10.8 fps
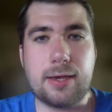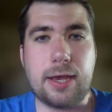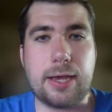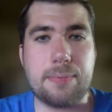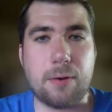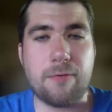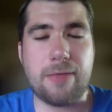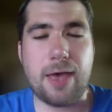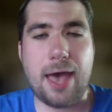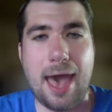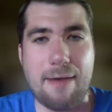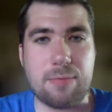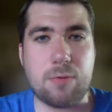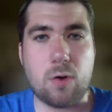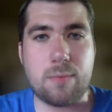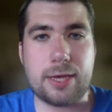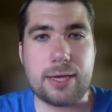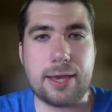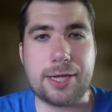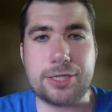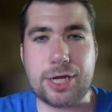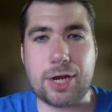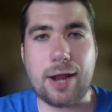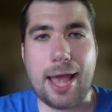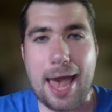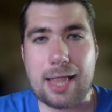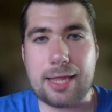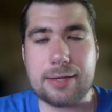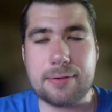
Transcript: and both Evan Mobley and Jarrett Allen?